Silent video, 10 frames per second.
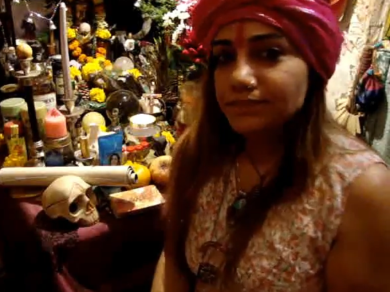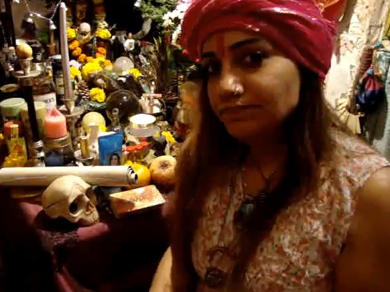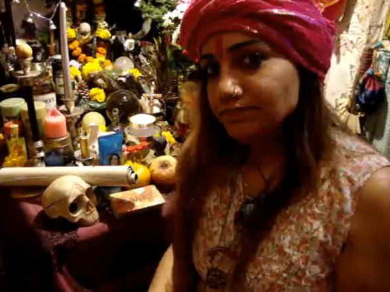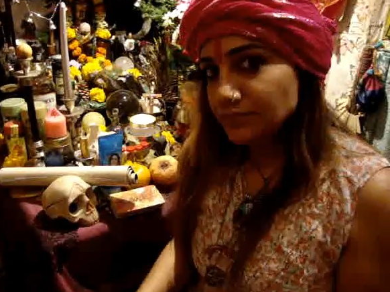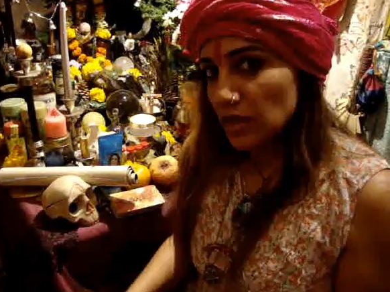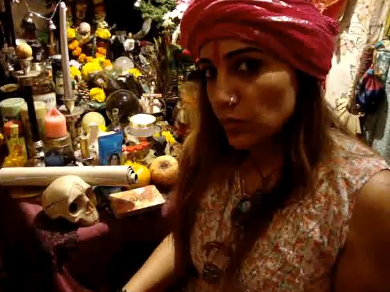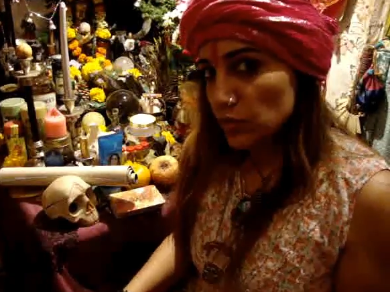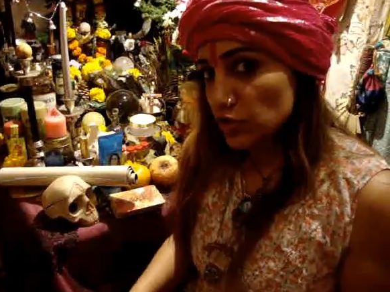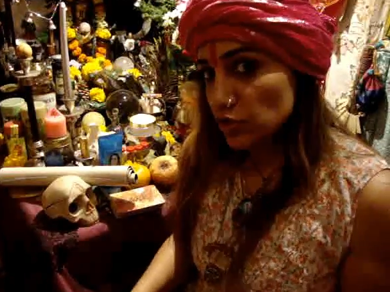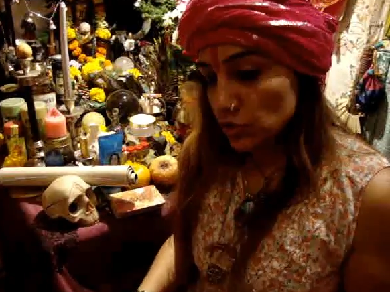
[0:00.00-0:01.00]
Hmm, I
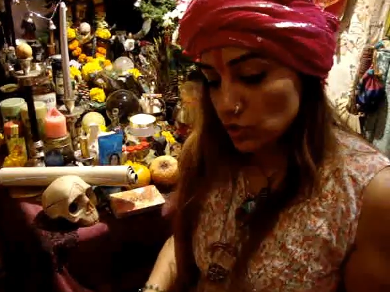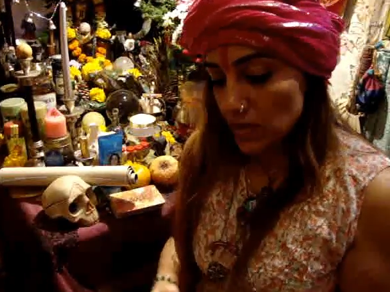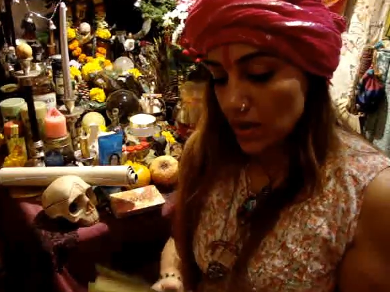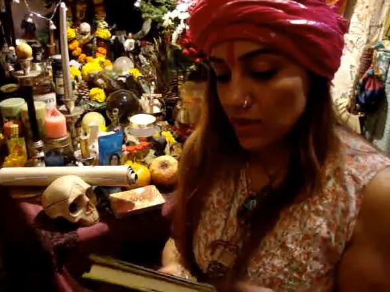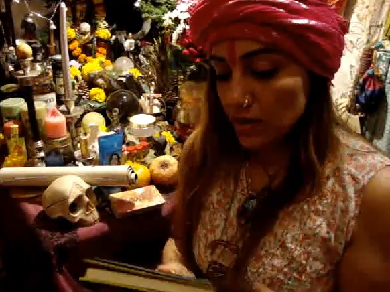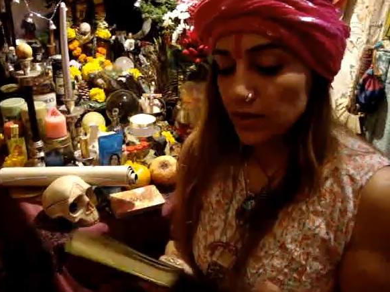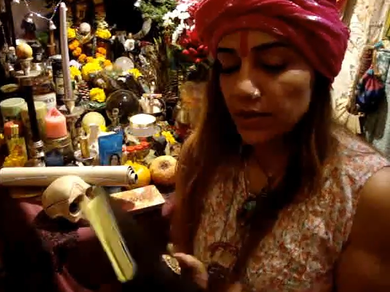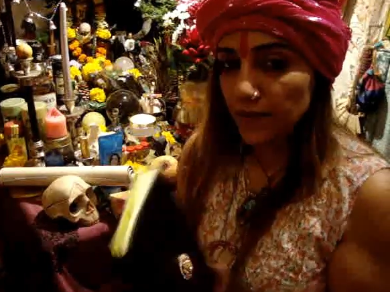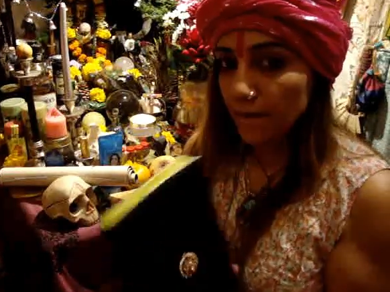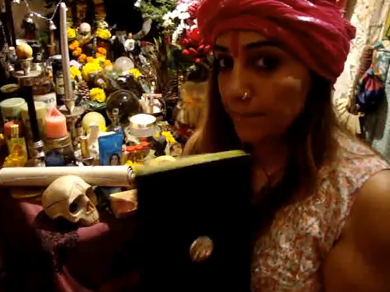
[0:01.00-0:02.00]
will show you my
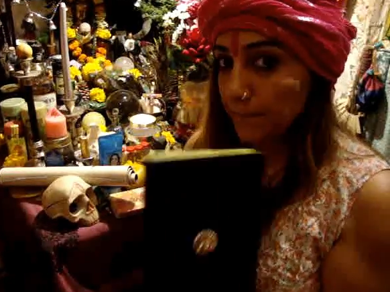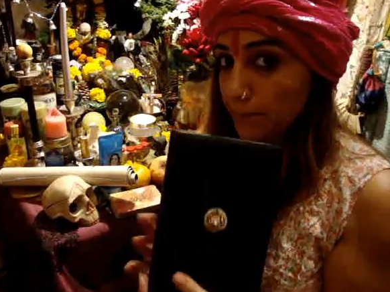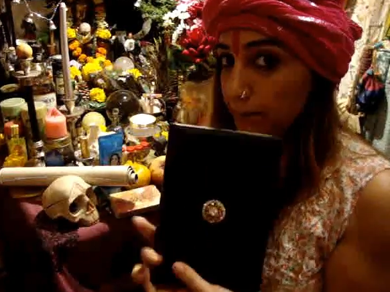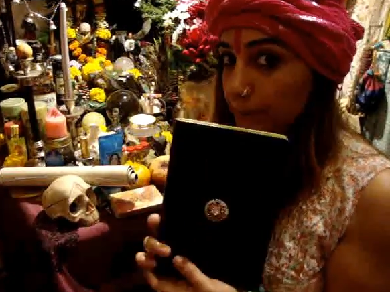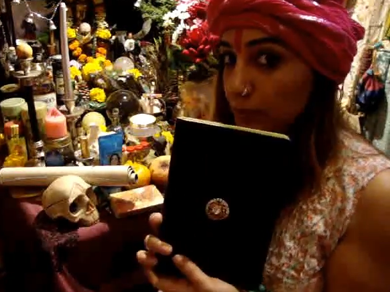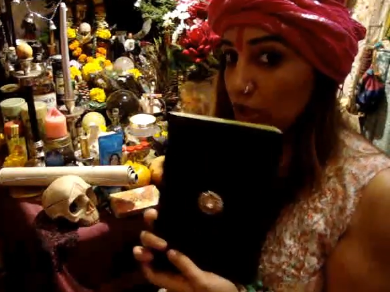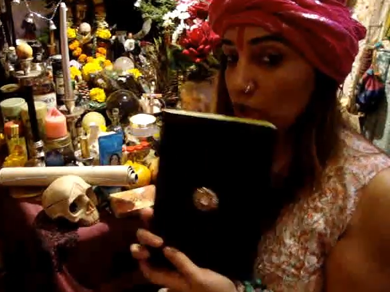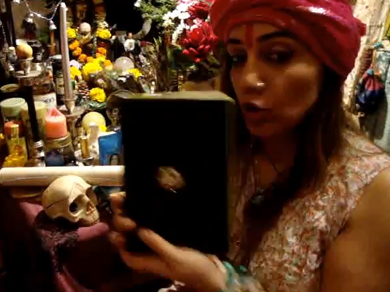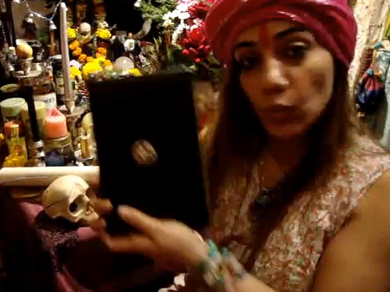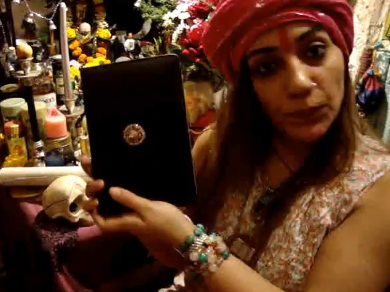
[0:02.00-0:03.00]

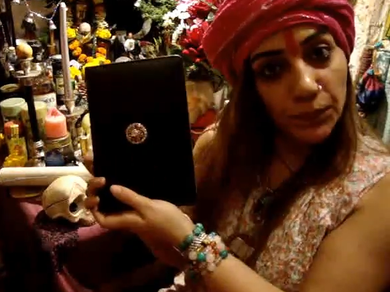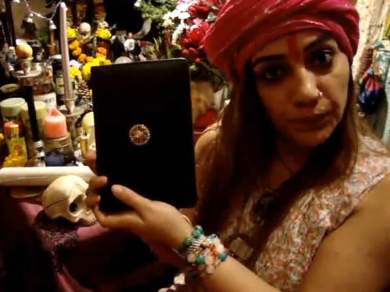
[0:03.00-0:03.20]
new